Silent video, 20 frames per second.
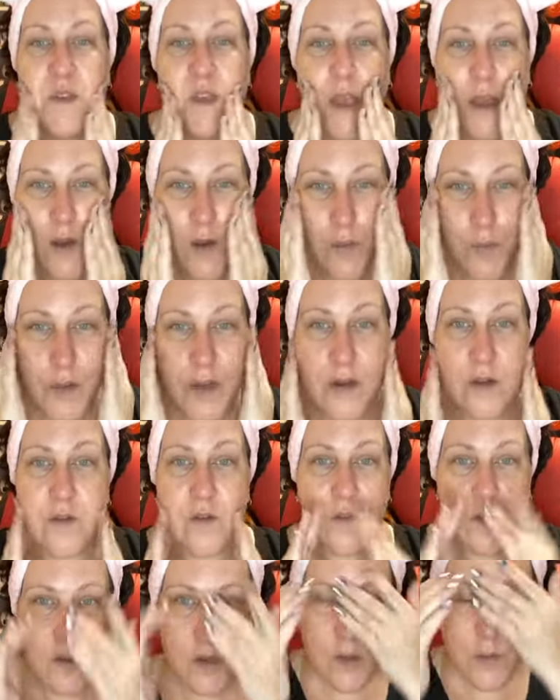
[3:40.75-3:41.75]
to help better
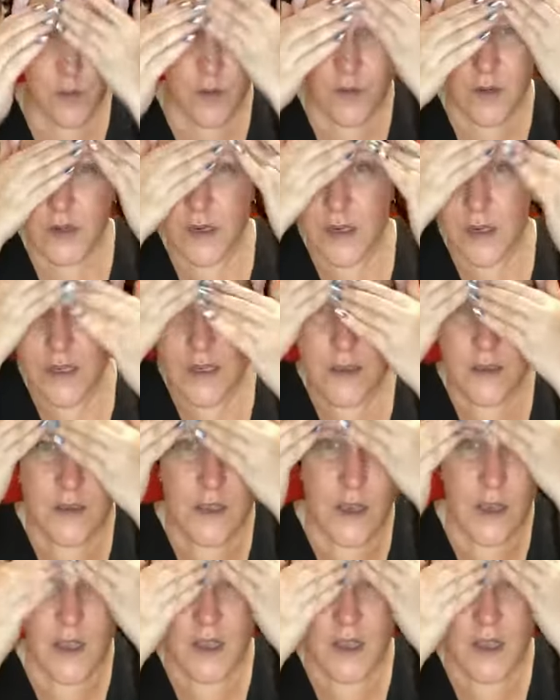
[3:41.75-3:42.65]
their communities,